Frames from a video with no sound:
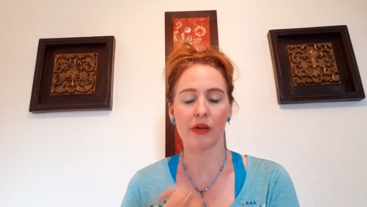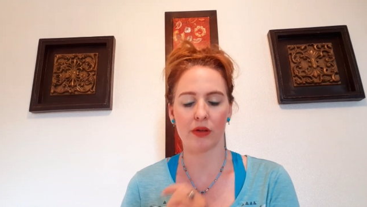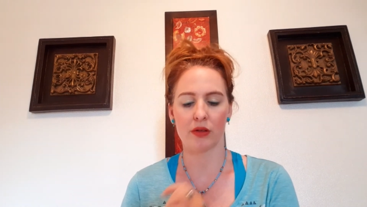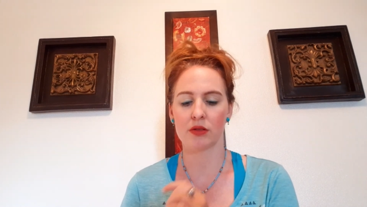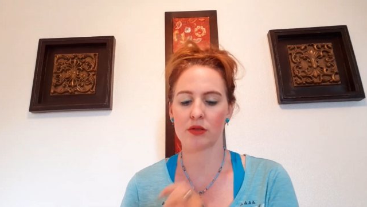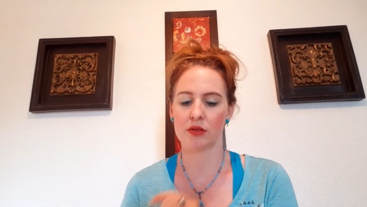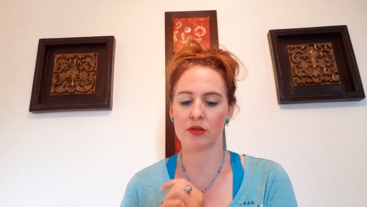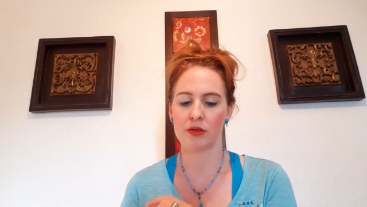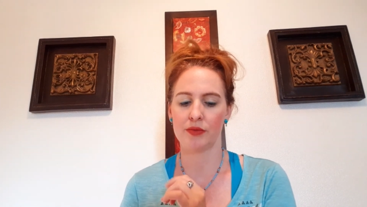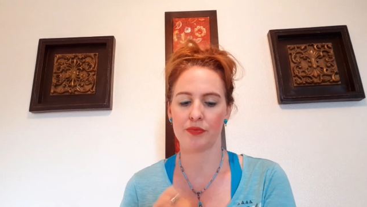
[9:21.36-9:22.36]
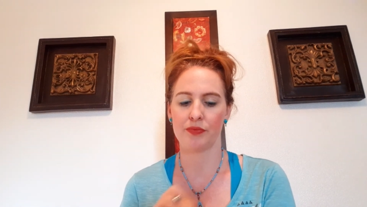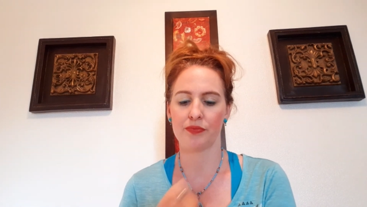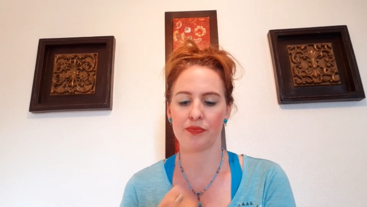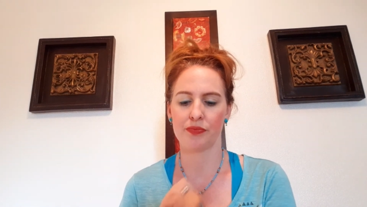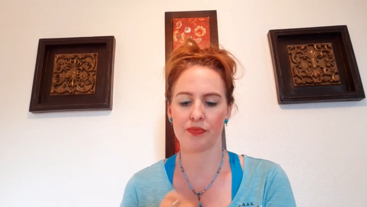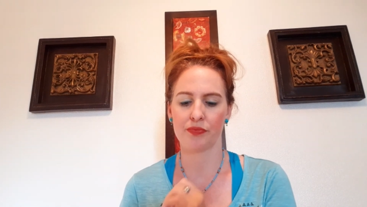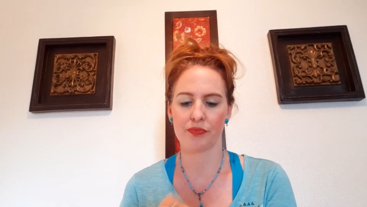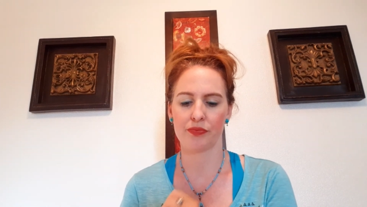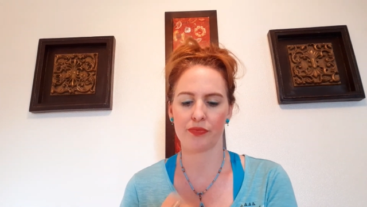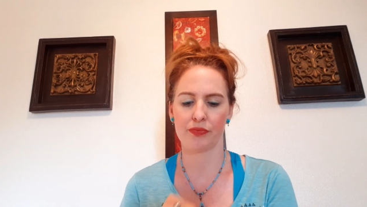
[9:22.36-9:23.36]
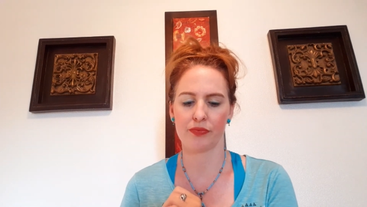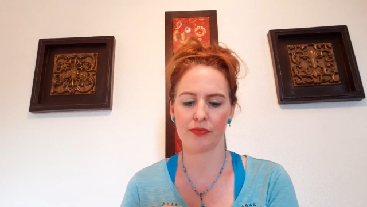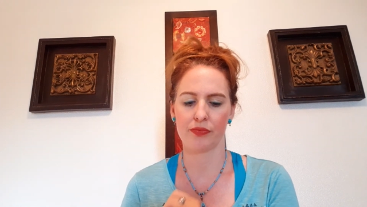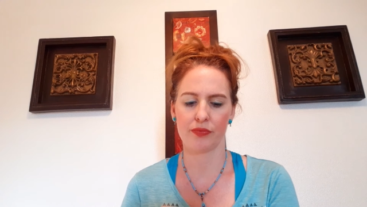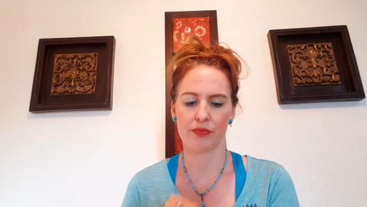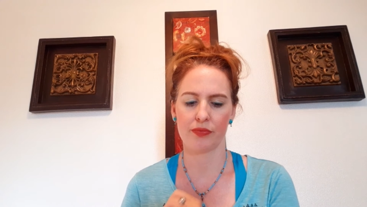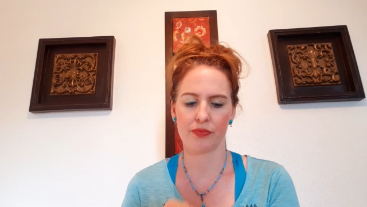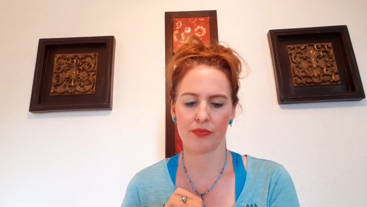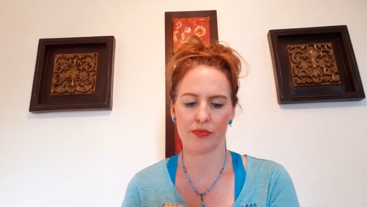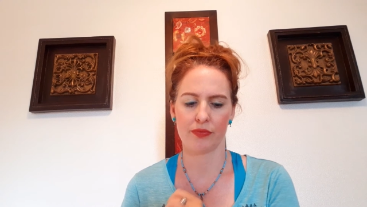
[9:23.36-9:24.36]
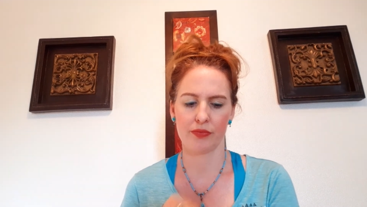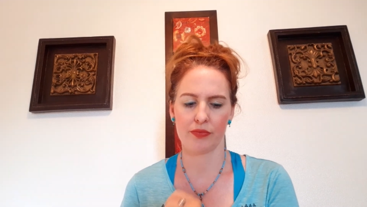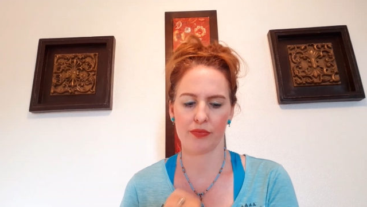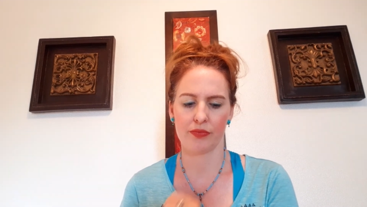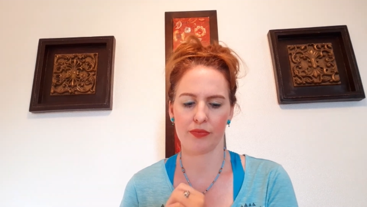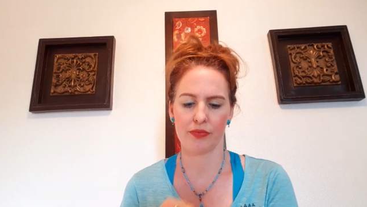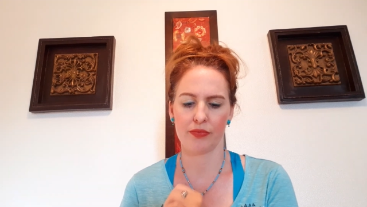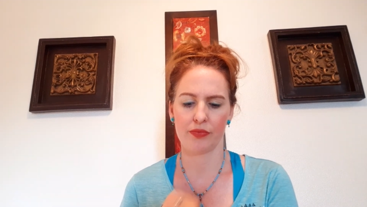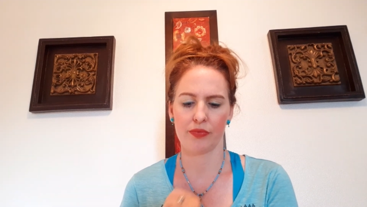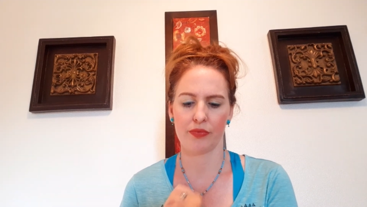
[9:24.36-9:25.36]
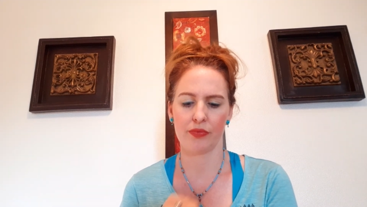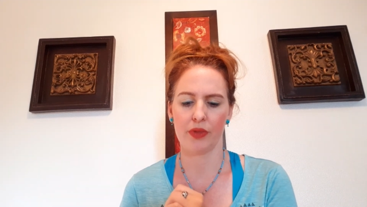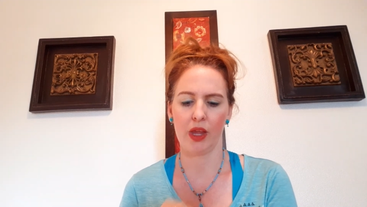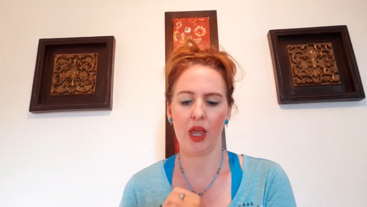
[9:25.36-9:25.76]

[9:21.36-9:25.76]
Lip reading: Nothing is said.